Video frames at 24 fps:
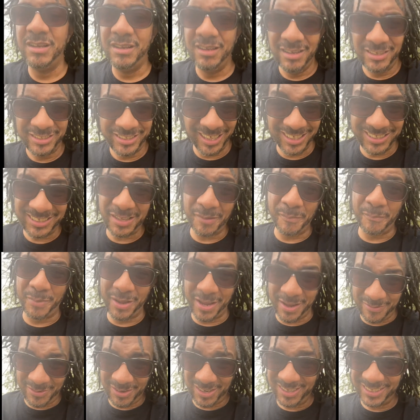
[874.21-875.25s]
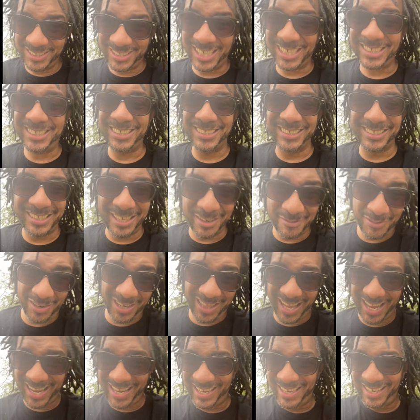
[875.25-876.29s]
Justin Bieber, Justin
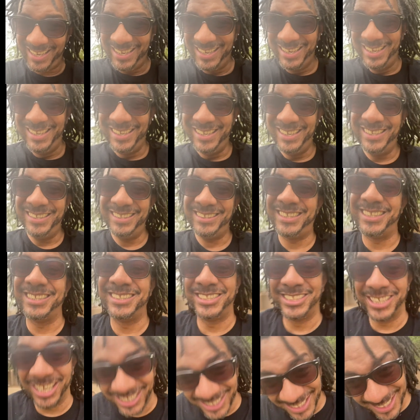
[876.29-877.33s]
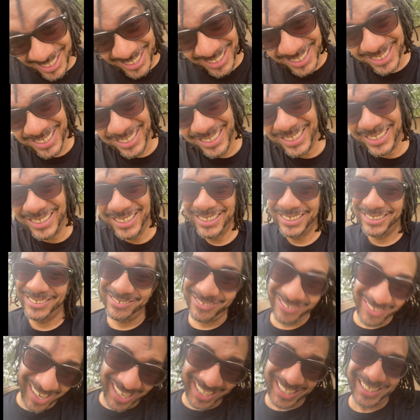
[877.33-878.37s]
Timberlake? The Justins?
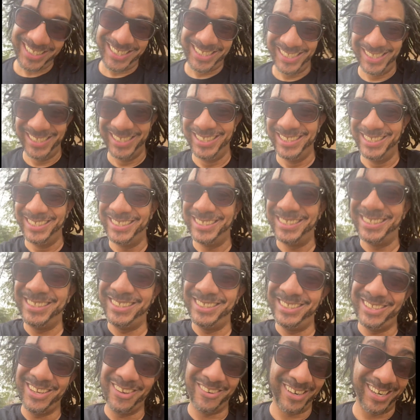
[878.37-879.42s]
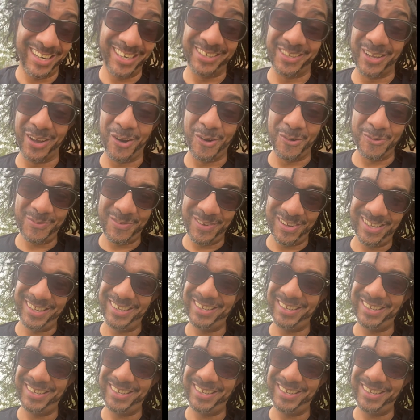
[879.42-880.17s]
What? You know they're dope.